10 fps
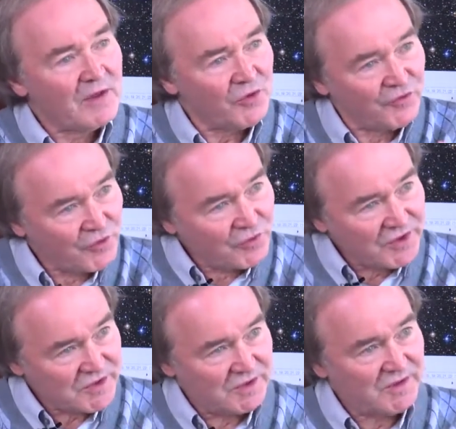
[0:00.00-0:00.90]
through
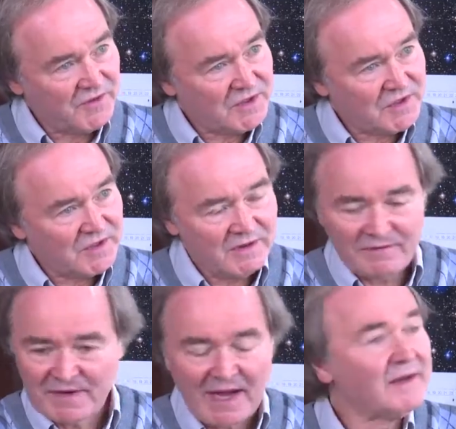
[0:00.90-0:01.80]
the surface
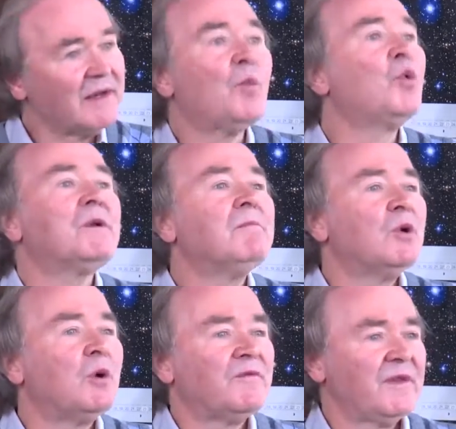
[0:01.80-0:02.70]
and wouldn't
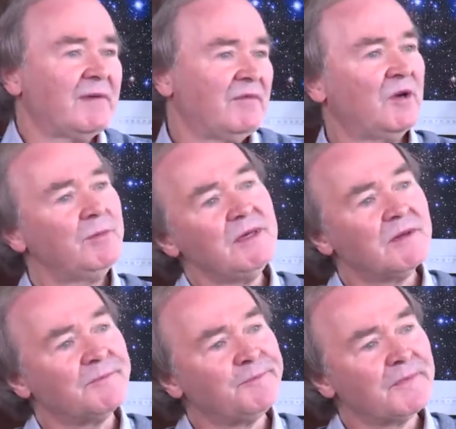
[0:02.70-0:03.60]
blow off the envelope either.